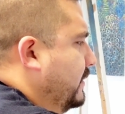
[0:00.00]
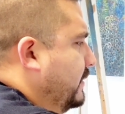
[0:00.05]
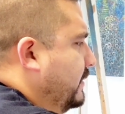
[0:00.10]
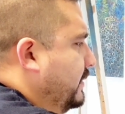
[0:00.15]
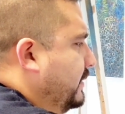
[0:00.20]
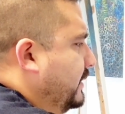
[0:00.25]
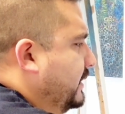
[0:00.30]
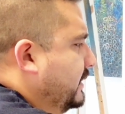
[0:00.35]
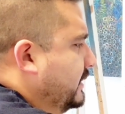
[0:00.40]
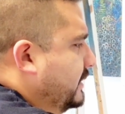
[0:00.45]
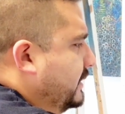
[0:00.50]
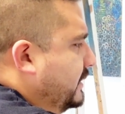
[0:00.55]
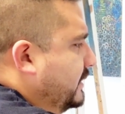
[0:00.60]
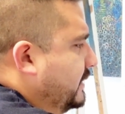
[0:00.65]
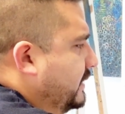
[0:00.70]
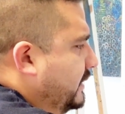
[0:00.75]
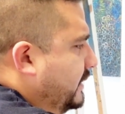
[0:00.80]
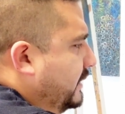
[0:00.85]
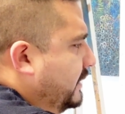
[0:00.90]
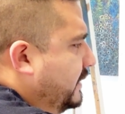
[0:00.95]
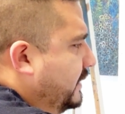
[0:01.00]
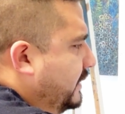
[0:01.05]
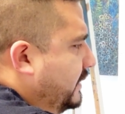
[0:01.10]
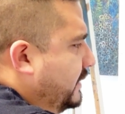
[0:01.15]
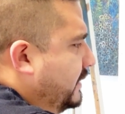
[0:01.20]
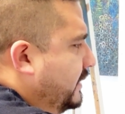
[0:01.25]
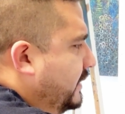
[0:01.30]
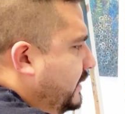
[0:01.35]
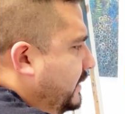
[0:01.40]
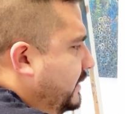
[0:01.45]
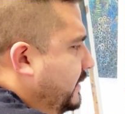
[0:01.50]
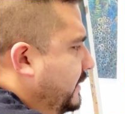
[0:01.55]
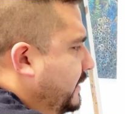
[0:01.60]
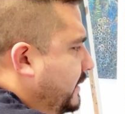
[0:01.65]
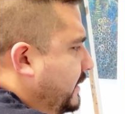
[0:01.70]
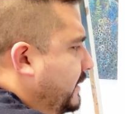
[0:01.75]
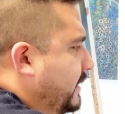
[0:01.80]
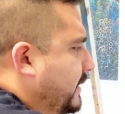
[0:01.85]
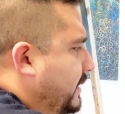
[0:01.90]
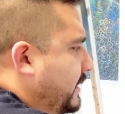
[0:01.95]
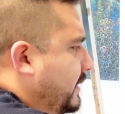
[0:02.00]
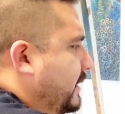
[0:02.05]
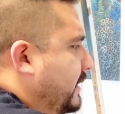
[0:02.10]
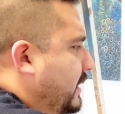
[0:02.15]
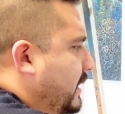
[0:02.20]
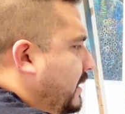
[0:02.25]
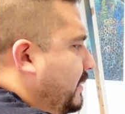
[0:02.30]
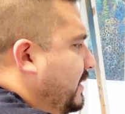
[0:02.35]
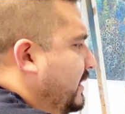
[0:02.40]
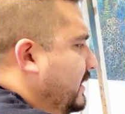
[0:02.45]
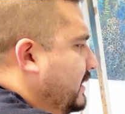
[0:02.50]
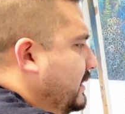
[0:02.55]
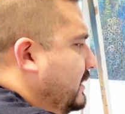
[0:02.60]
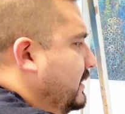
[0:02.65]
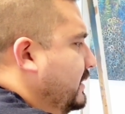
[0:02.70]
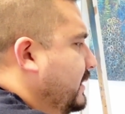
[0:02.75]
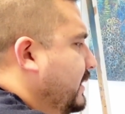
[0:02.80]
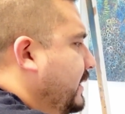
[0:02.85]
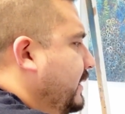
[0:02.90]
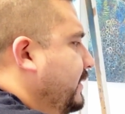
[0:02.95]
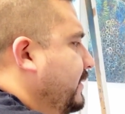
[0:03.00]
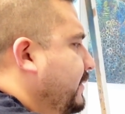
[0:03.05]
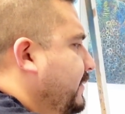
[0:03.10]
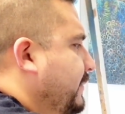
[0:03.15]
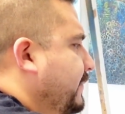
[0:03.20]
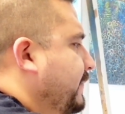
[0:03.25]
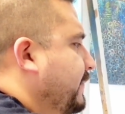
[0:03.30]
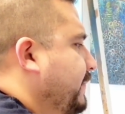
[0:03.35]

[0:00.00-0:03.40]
you can start seeing here that I'm making this lighter.